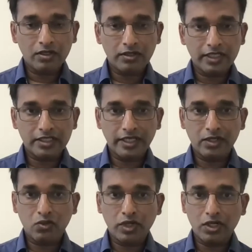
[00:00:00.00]
Let's take a
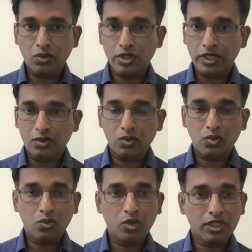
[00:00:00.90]
quick look at
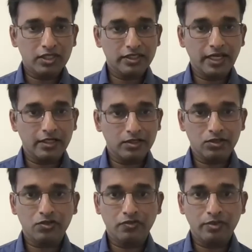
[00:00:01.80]
what are the challenges
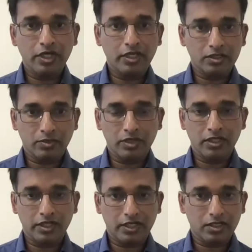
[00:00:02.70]
of building something
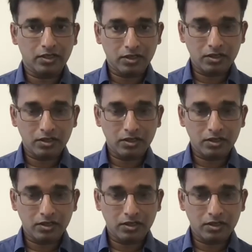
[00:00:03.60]
like this.